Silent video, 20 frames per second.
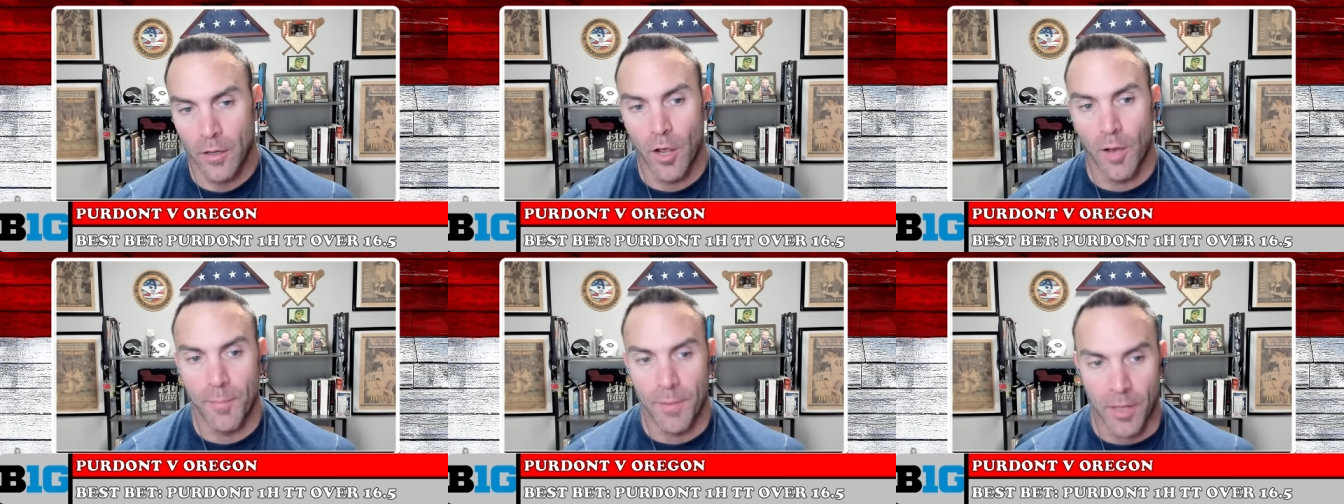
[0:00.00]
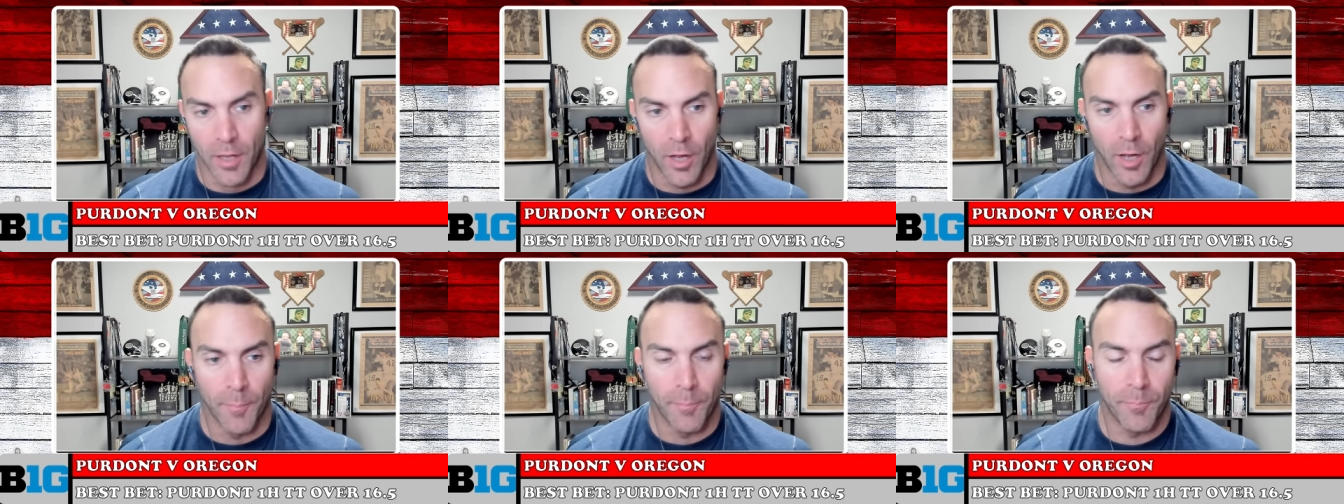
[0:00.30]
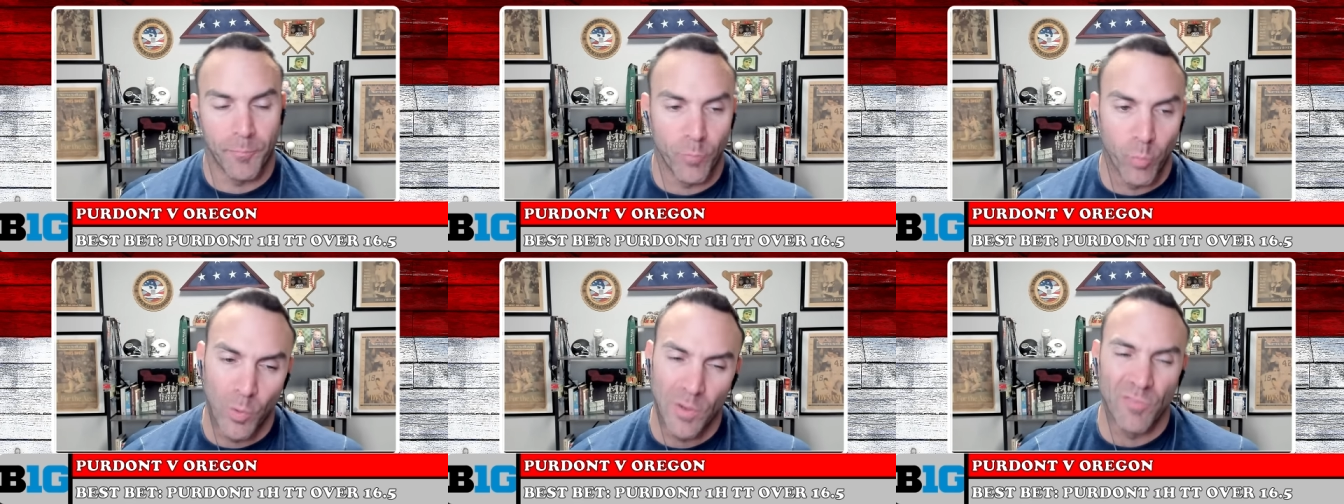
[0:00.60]
coming up.
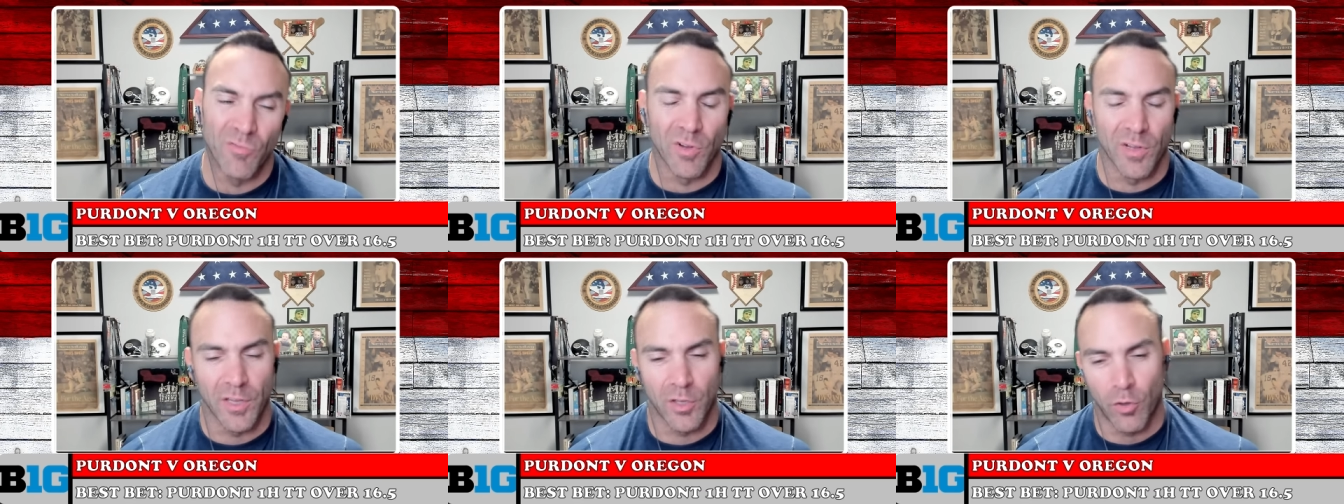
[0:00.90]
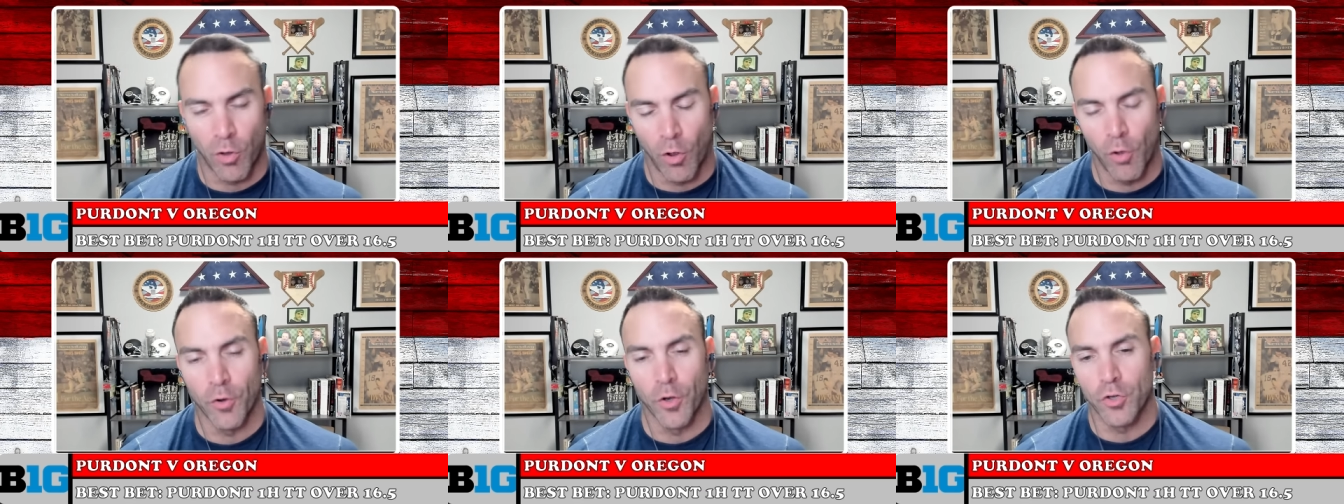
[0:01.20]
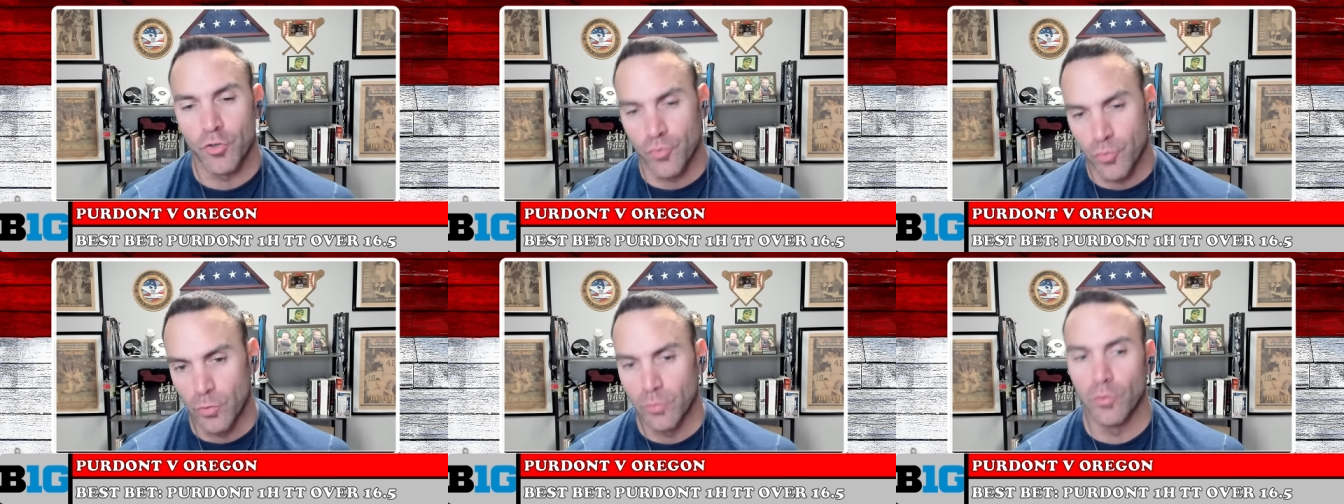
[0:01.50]
Wouldn't really call it a
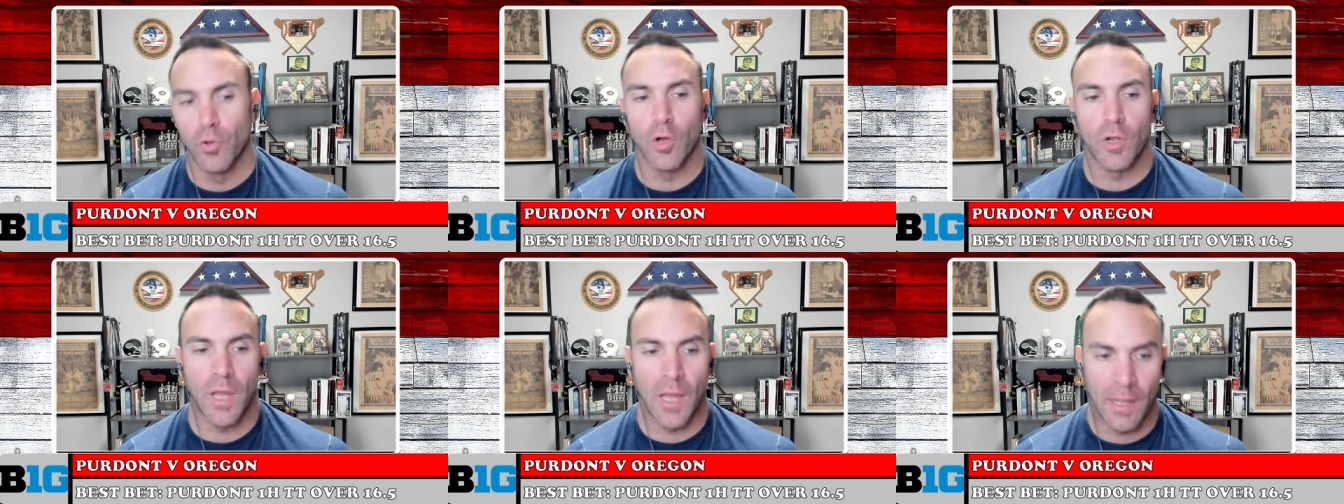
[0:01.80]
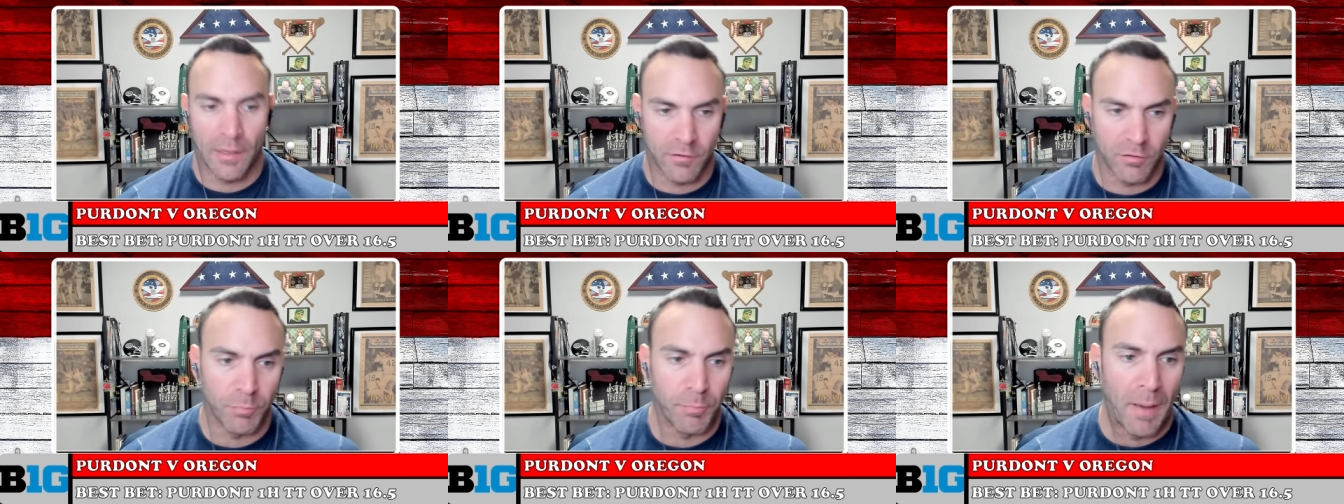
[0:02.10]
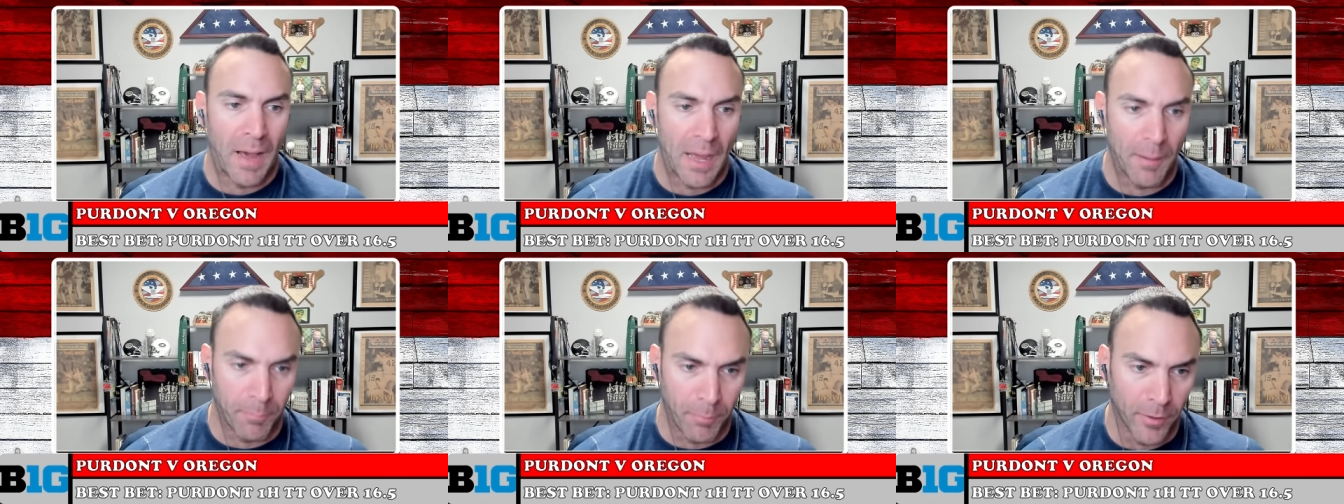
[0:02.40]
true look-ahead
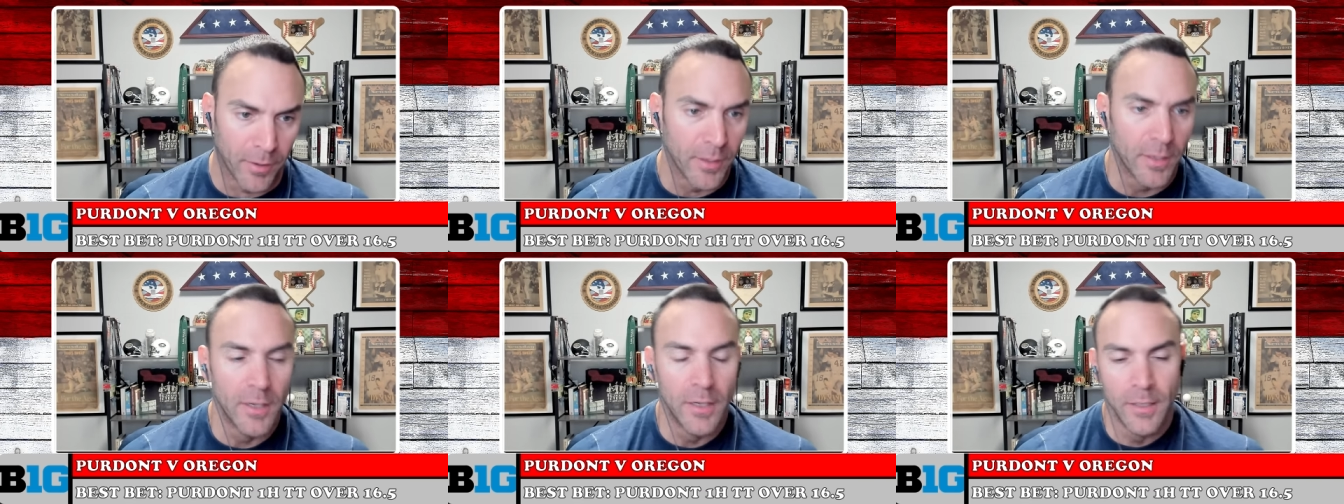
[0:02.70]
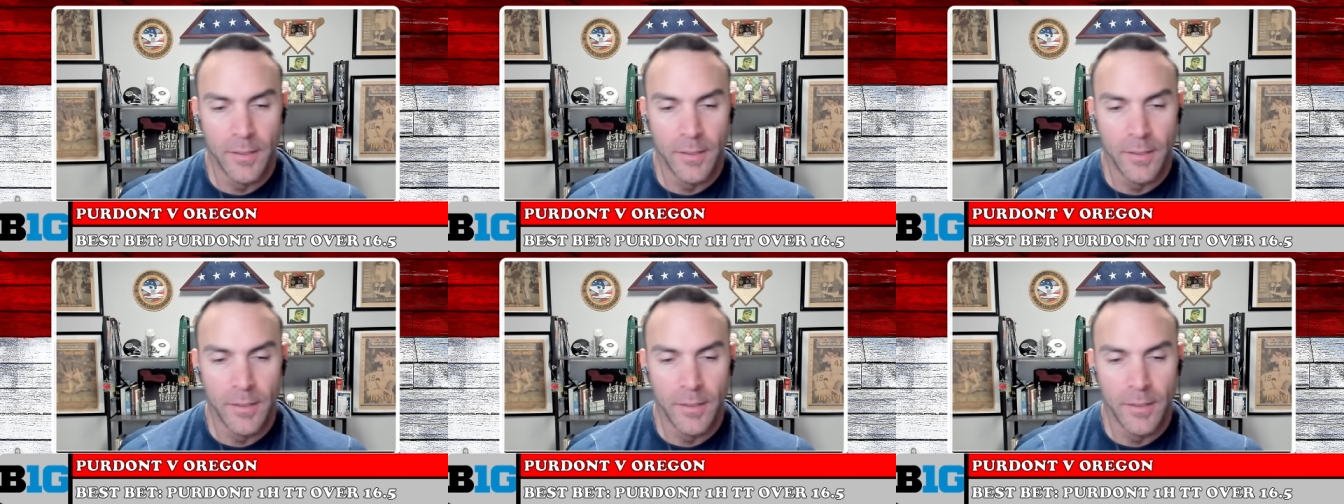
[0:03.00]
spot, but